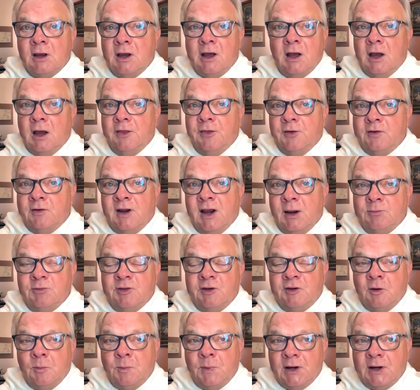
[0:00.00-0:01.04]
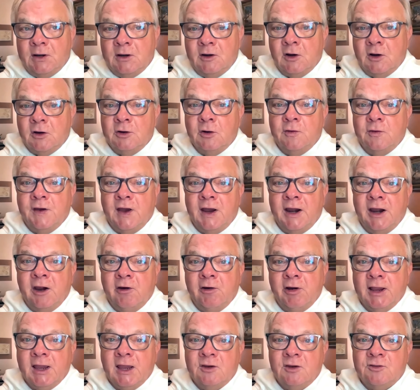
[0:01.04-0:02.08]
Other times it depended on who the
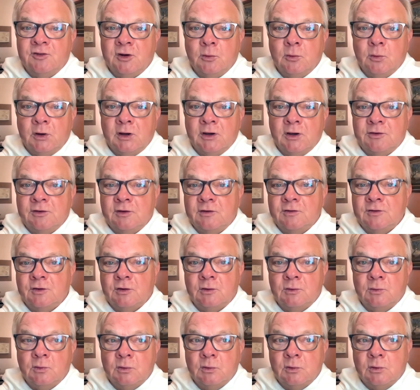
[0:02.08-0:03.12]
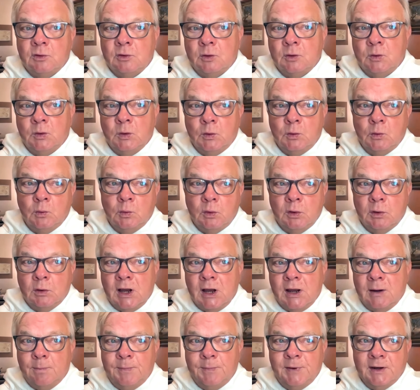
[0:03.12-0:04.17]
hiring agent was as to who
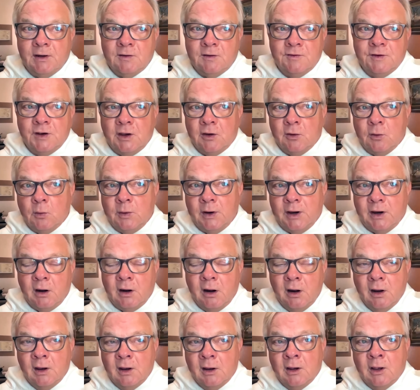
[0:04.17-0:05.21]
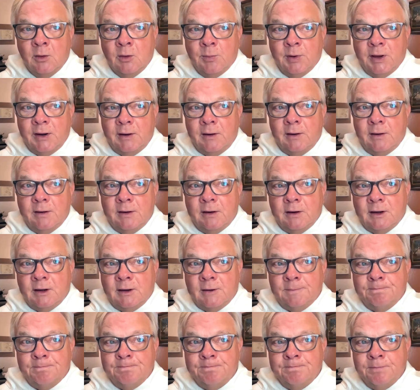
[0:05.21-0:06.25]
got picked to go where. But
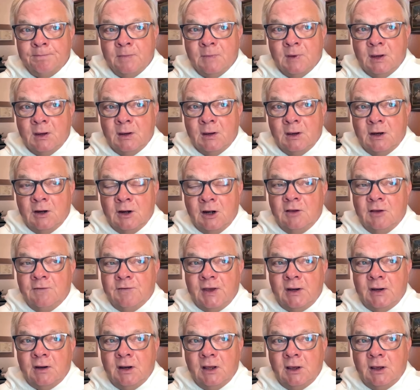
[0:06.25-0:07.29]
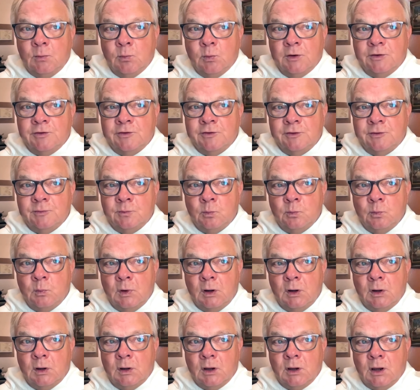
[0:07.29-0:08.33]
in any event, he
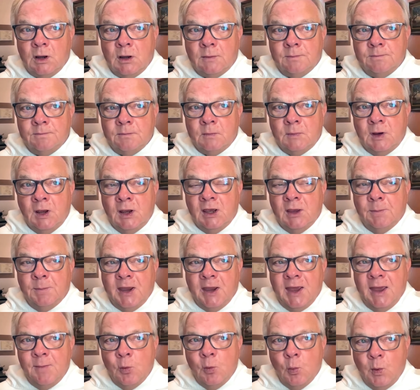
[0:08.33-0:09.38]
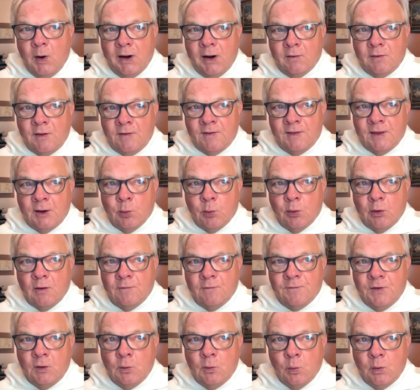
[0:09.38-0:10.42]
became aware that there were a
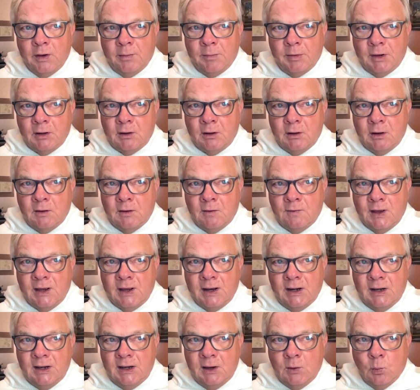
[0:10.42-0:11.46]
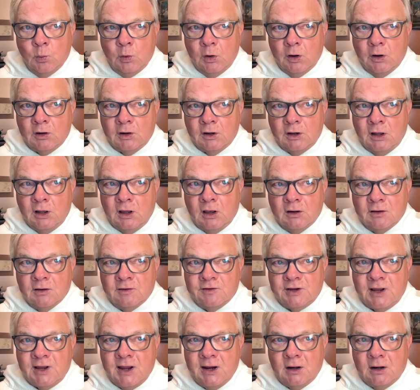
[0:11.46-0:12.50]
few women that he worked
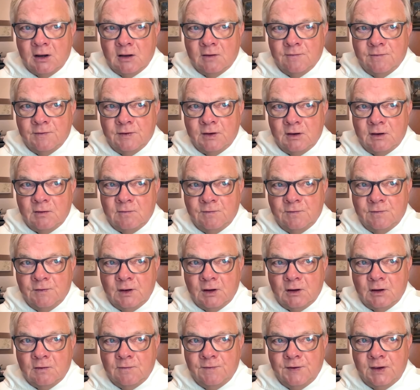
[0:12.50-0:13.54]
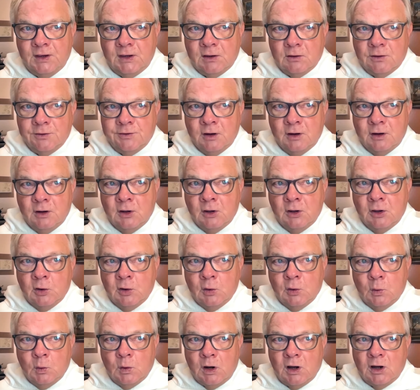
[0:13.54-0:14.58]
alongside of in a field
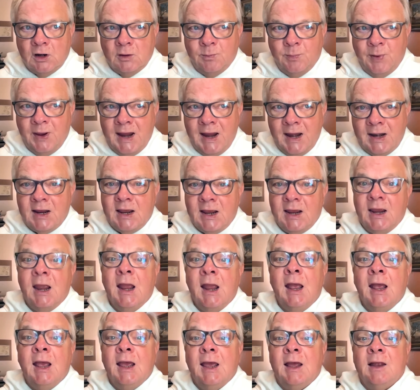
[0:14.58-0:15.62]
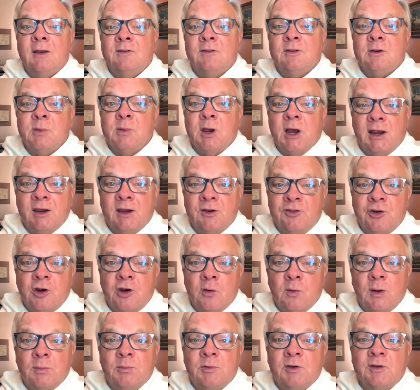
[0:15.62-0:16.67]
who on payday had some guys
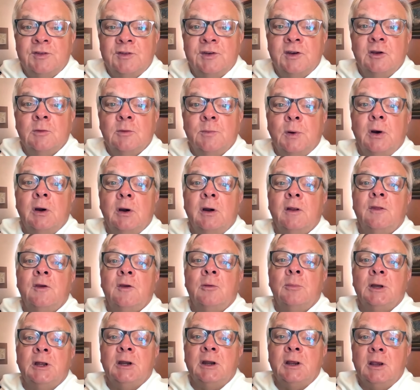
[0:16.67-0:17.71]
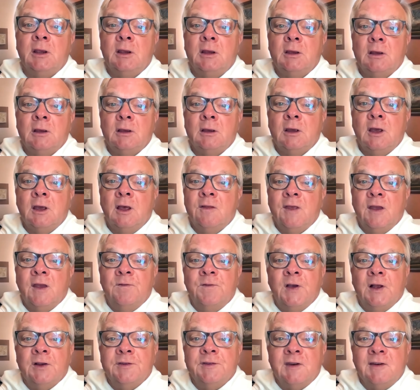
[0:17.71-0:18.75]
show up to steal part of their money. They
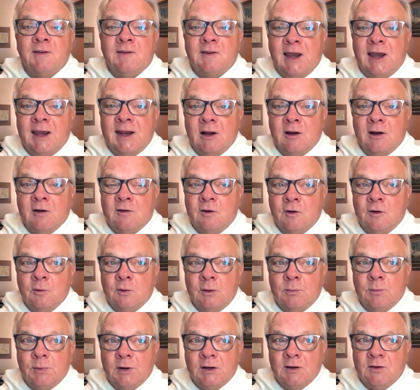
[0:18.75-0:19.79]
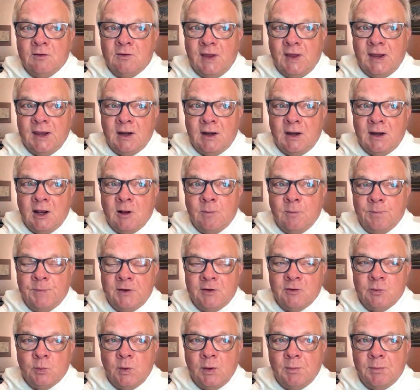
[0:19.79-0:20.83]
felt entitled to it because they had helped
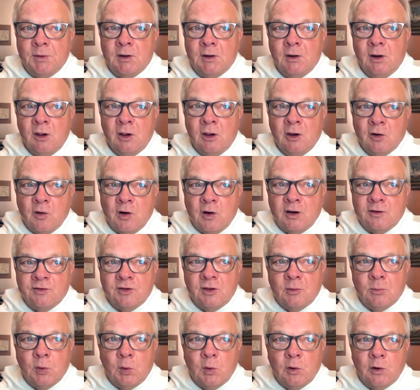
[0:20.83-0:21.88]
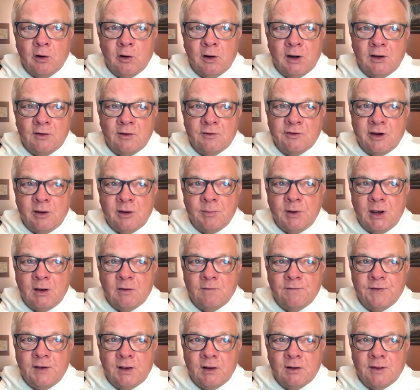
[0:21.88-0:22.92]
these women cross the border and somehow
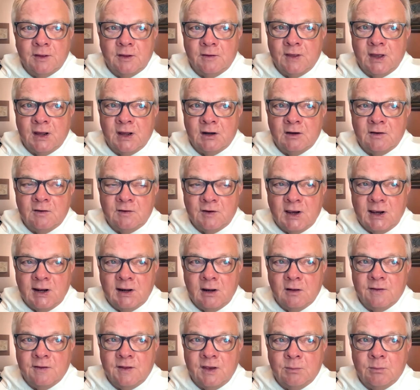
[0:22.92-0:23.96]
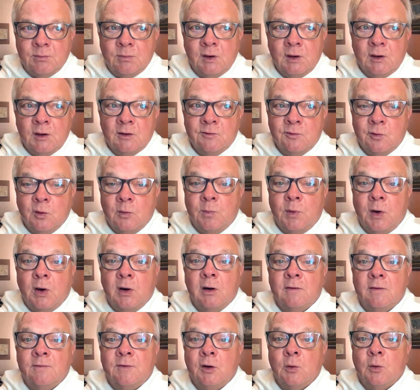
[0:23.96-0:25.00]
felt that that entitled them to a
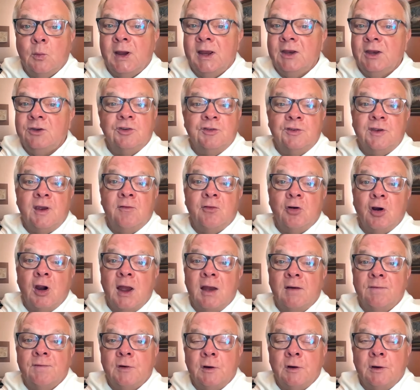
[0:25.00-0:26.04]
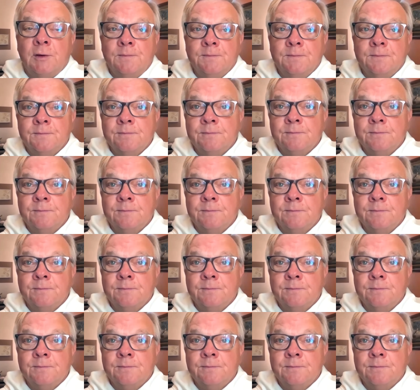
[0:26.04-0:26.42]
part of their wages ever after.